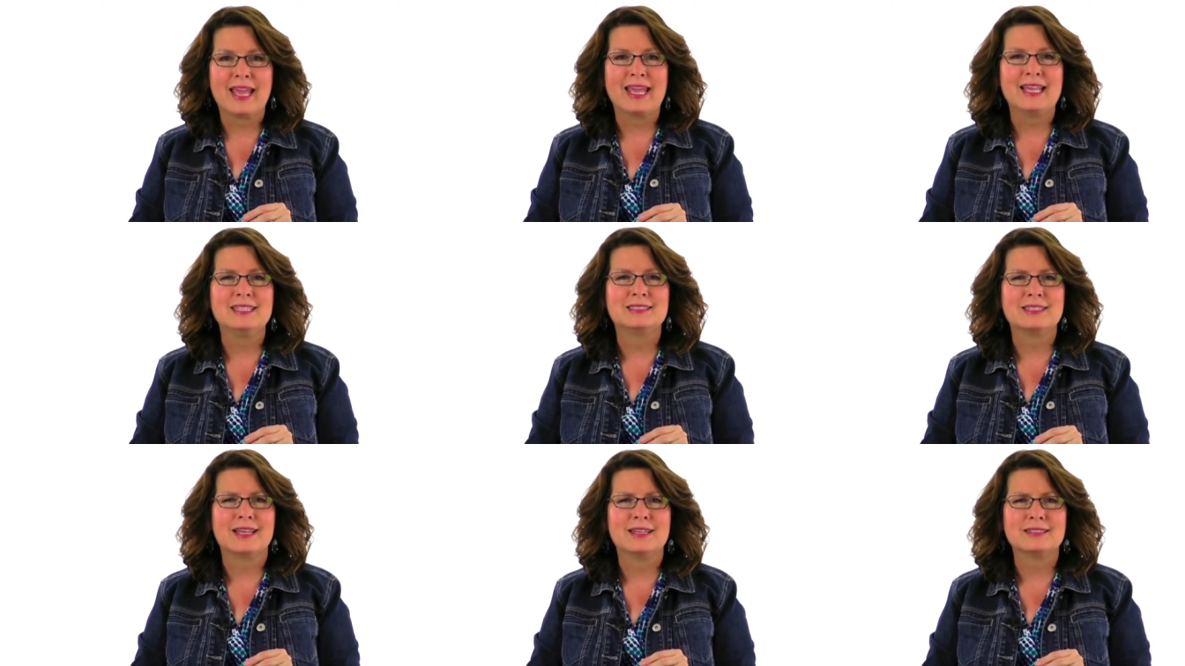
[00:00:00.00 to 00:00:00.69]
He
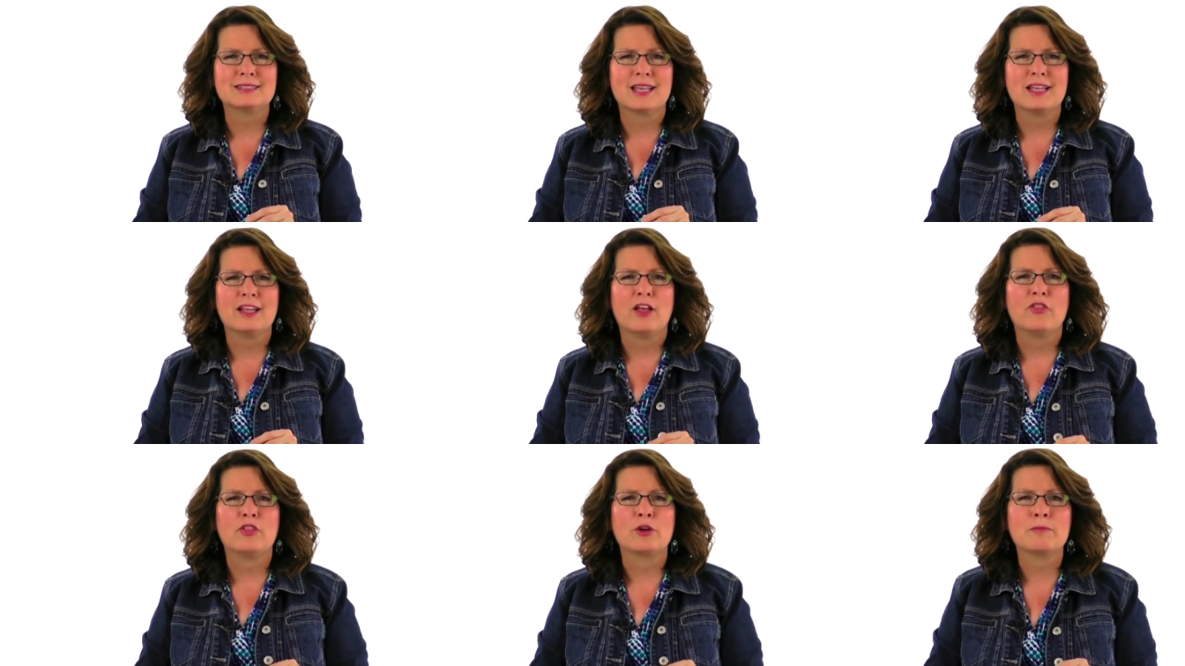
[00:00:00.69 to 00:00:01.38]
says,
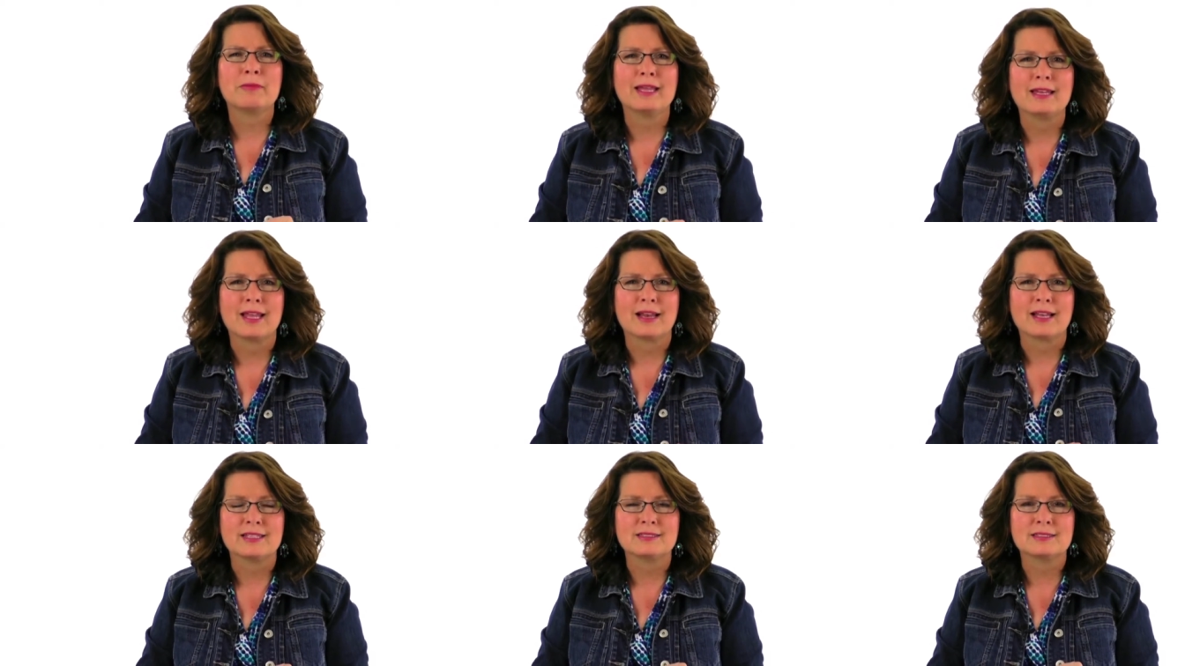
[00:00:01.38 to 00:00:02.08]
"They're
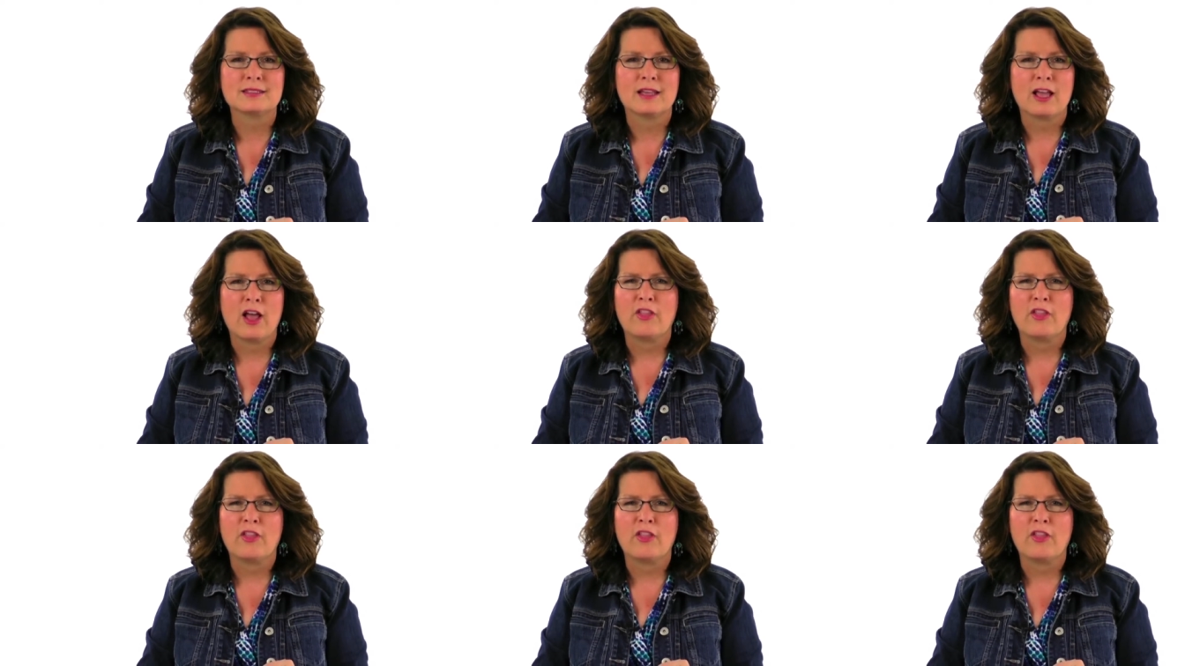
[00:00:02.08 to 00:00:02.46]
meaningless.